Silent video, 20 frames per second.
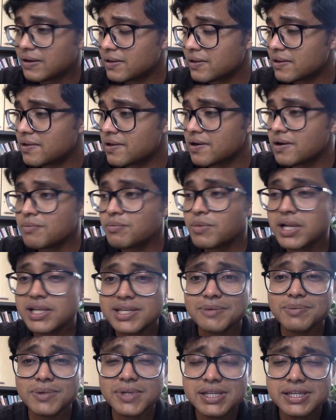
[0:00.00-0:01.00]
there are
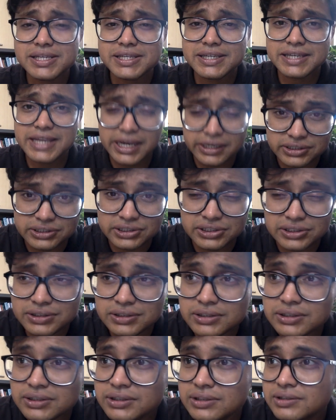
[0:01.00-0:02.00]
multiple
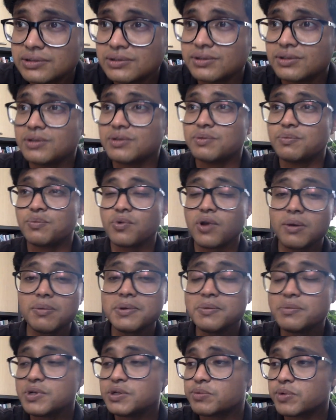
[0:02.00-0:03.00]
debtors. Now the
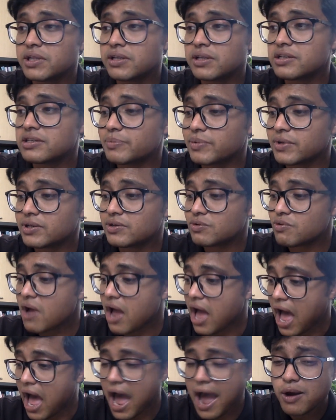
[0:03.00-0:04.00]
problem is with respect to
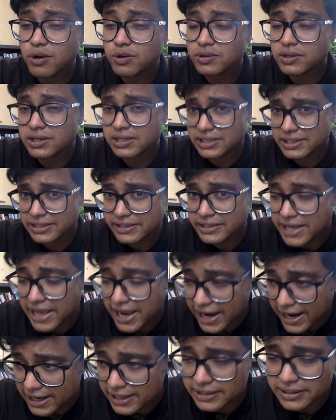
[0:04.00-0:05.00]
how the
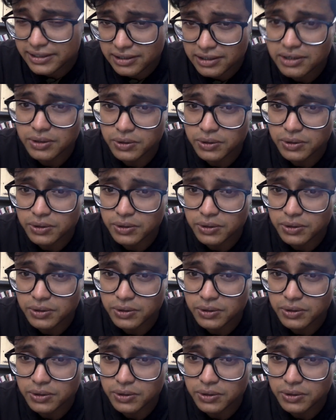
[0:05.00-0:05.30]
debt